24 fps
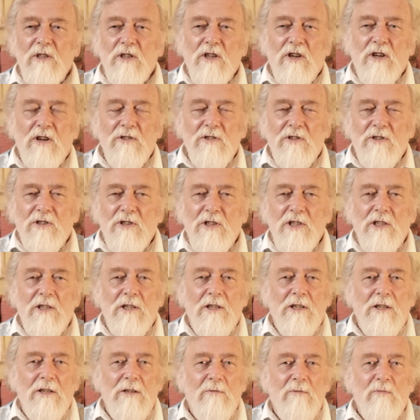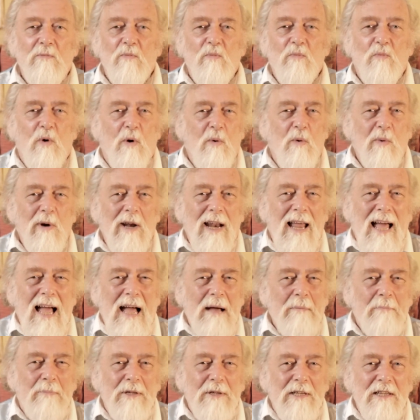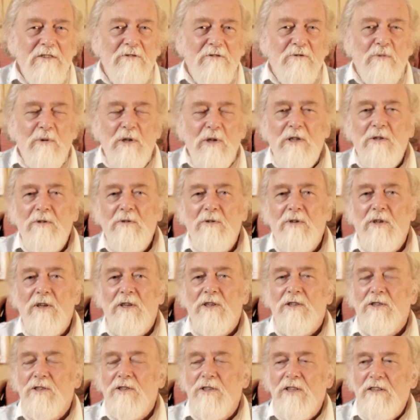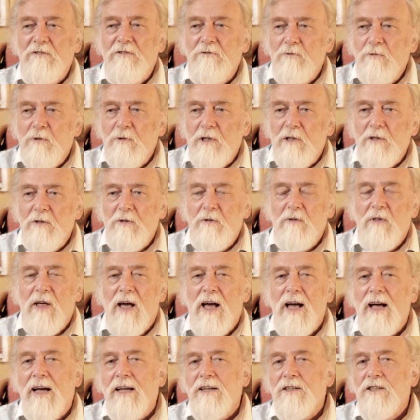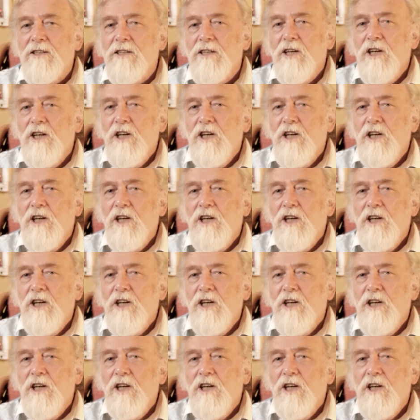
consider what will happen if we do this and if we do that.